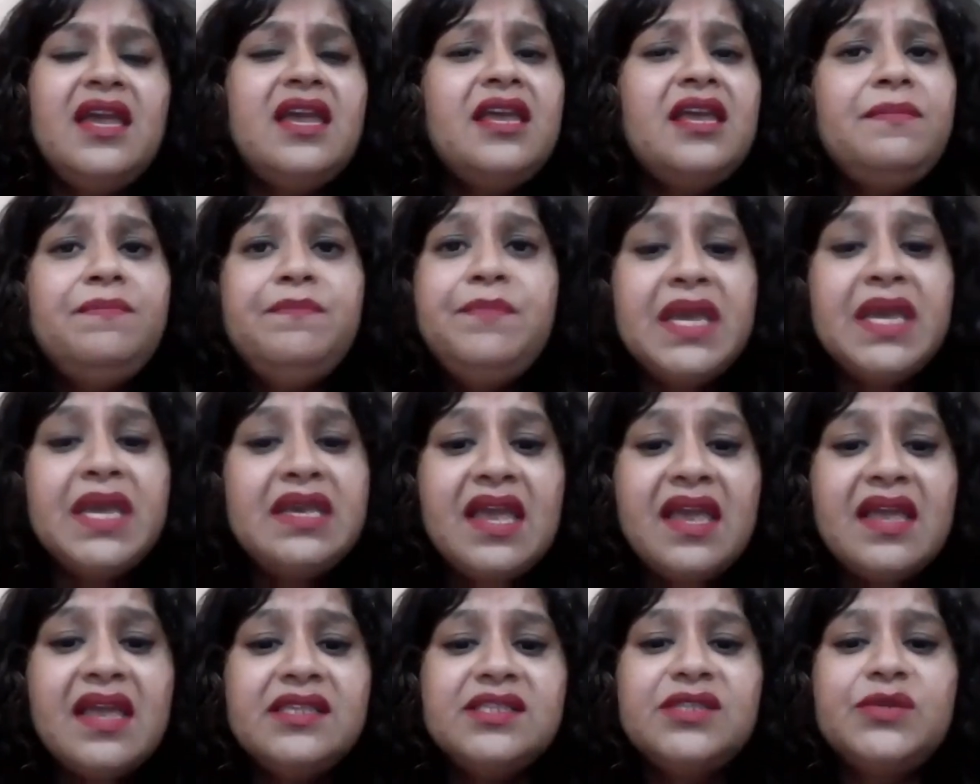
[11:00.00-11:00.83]
It
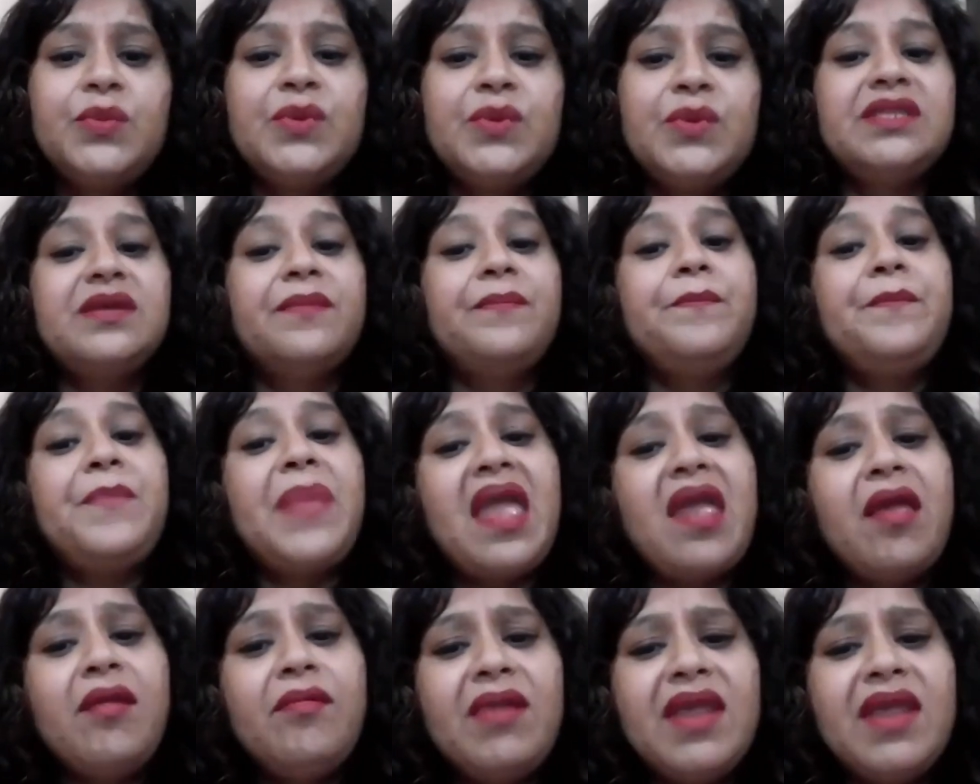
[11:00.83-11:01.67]
begins with a
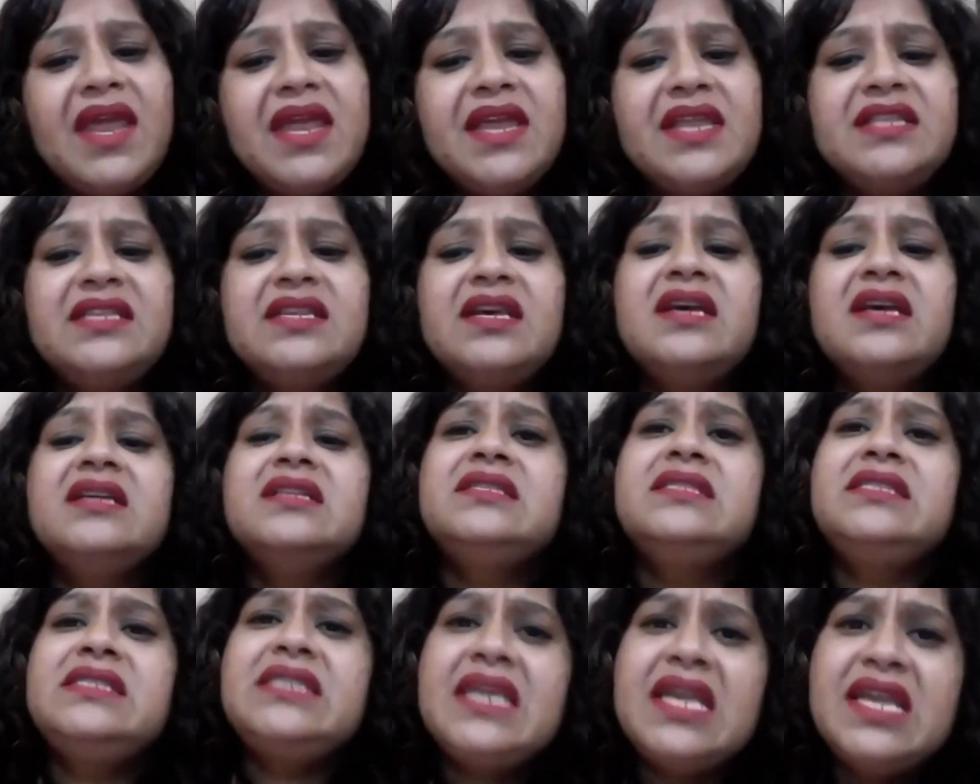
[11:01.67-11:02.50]
parent,
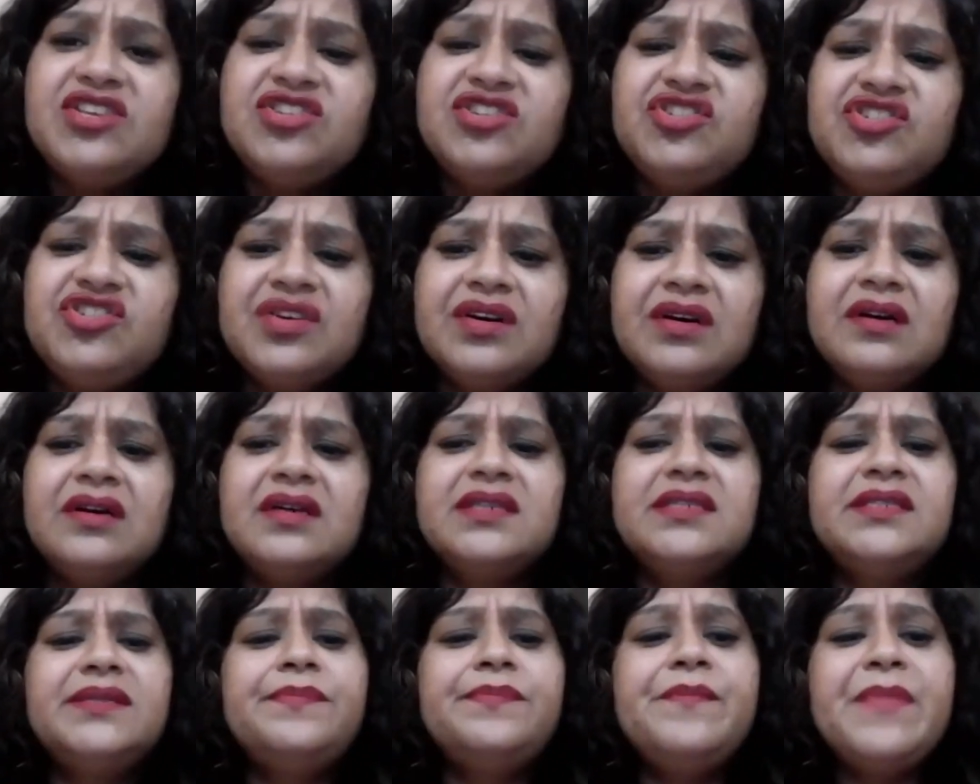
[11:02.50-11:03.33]

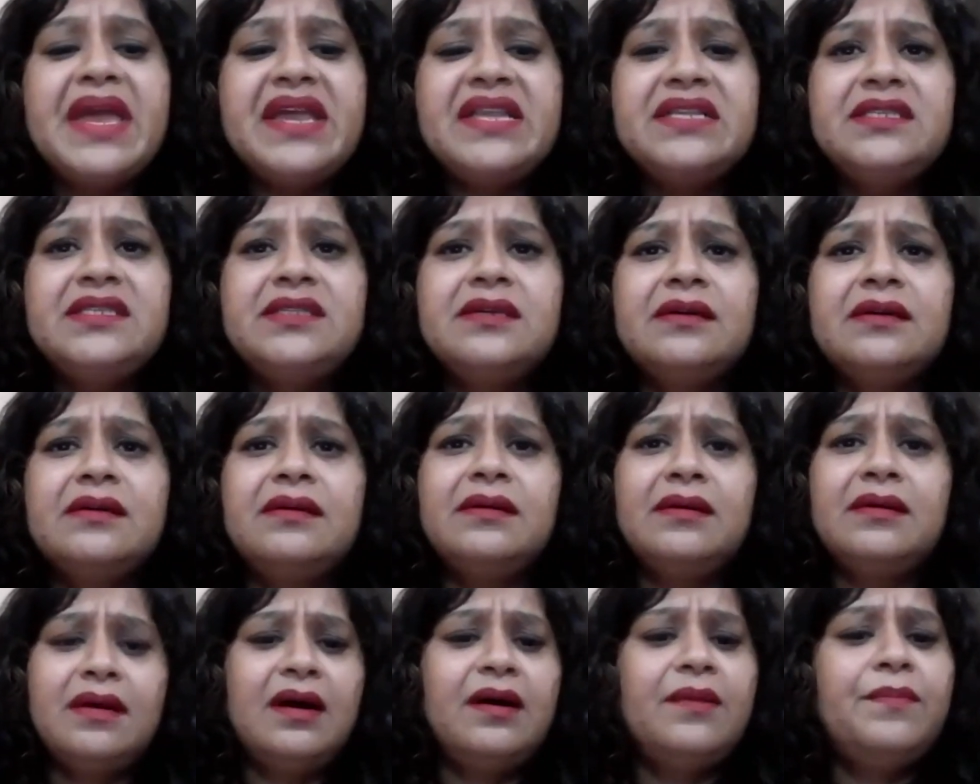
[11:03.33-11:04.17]
teachers,
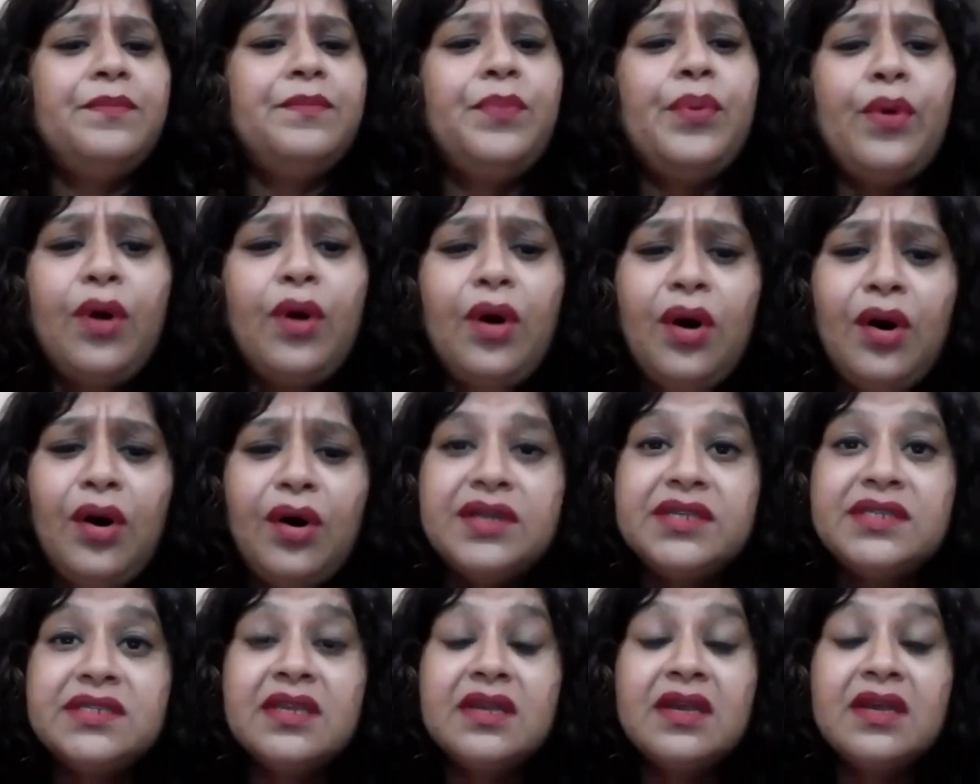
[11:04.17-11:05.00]
mentor, a
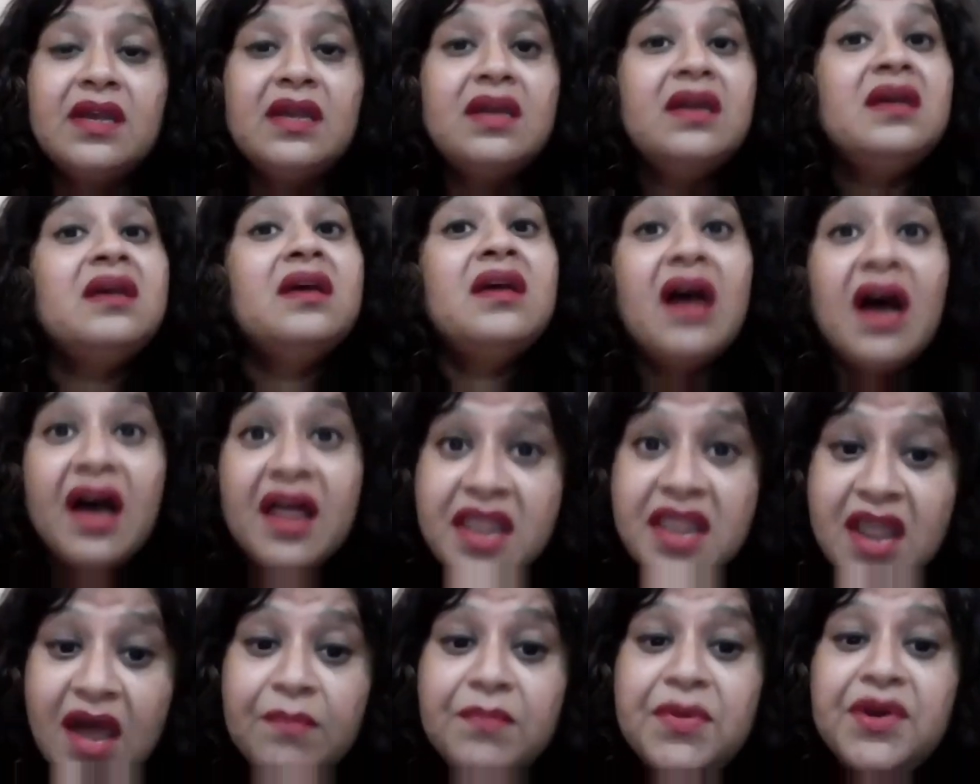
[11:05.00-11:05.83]
boss, a
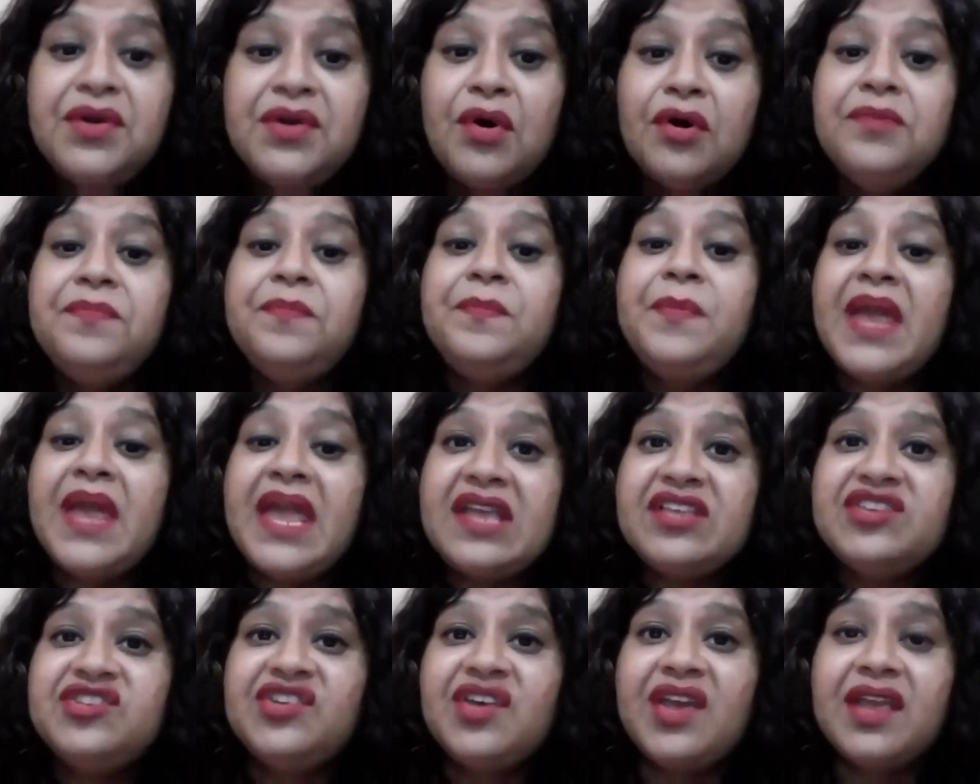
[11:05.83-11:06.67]
number on
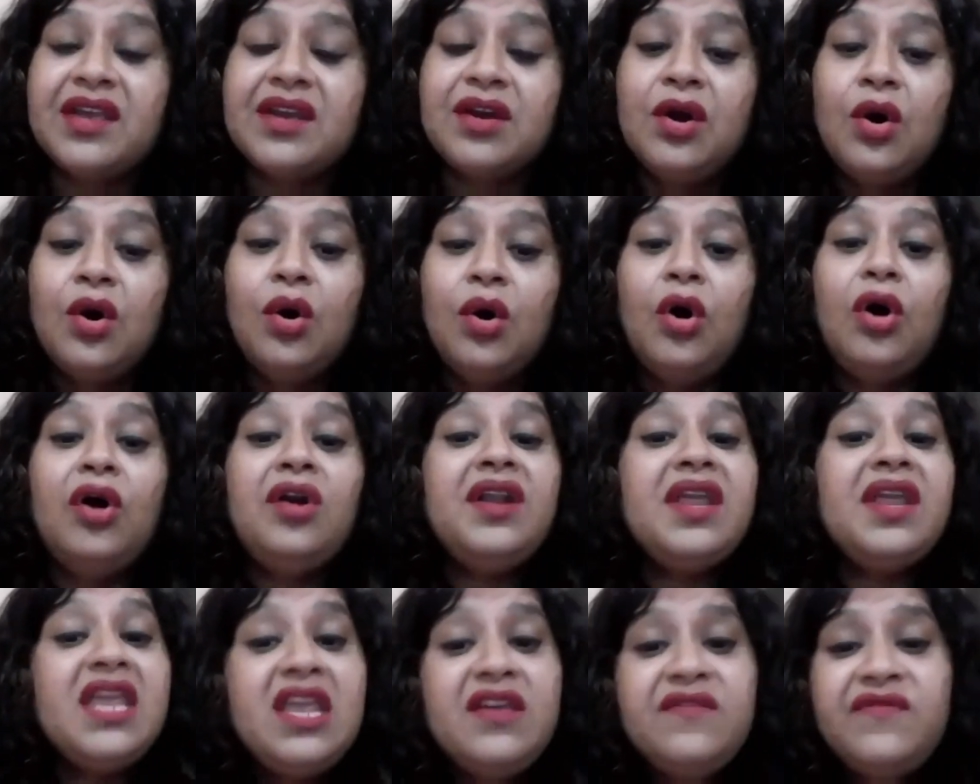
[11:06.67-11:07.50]
paycheck,
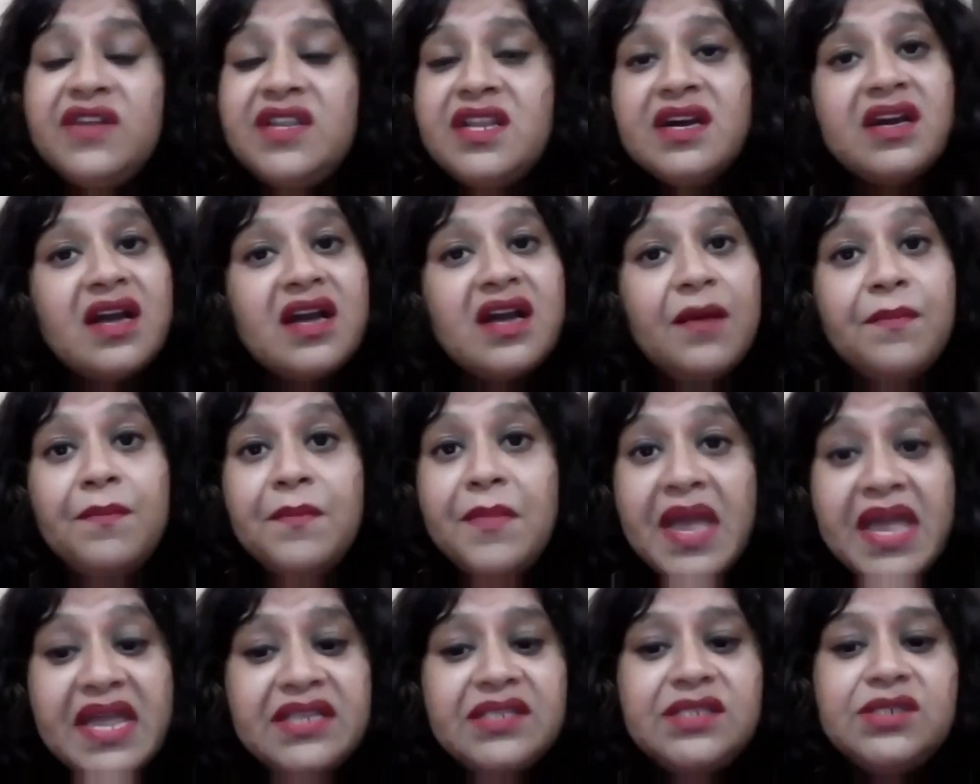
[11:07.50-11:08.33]
or even a
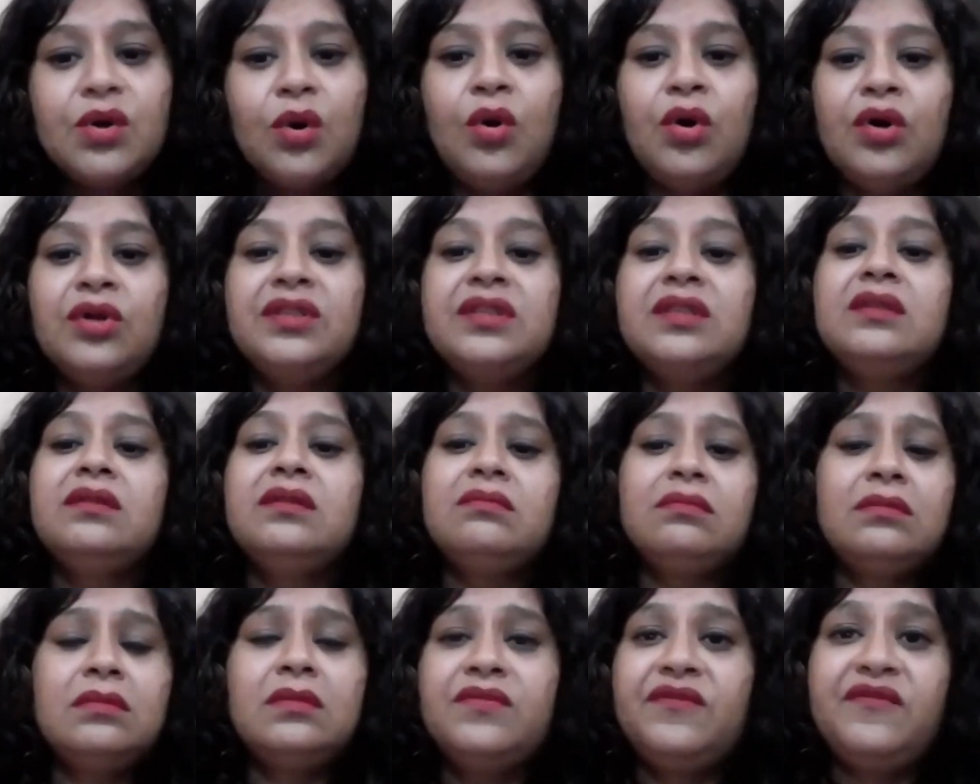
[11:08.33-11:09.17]
comment on
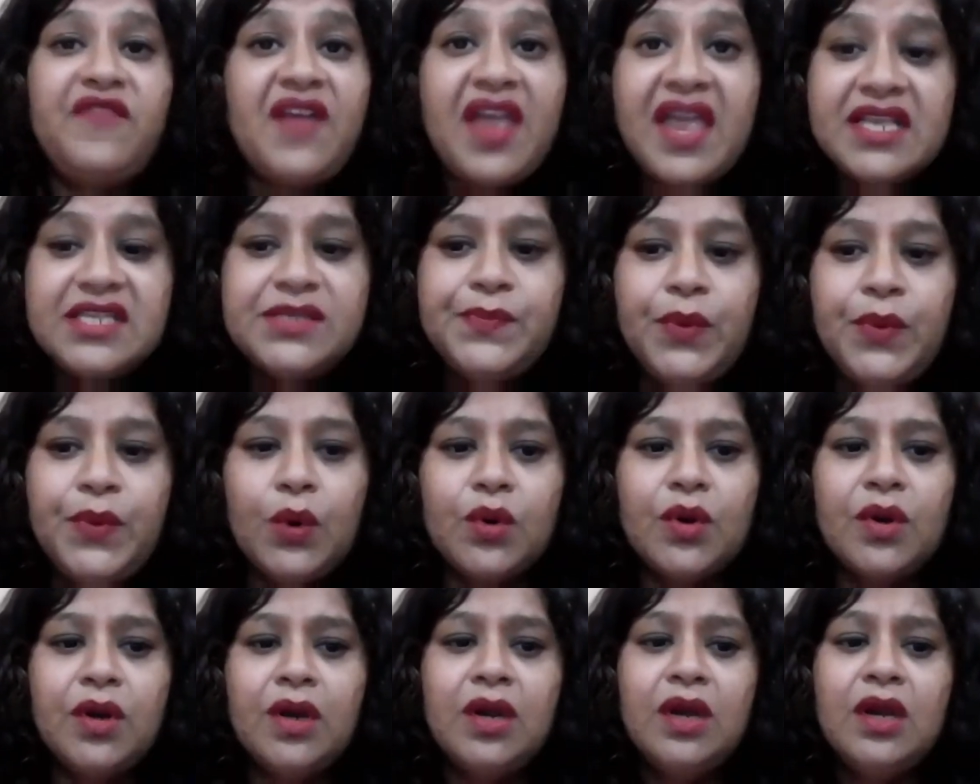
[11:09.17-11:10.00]
Facebook.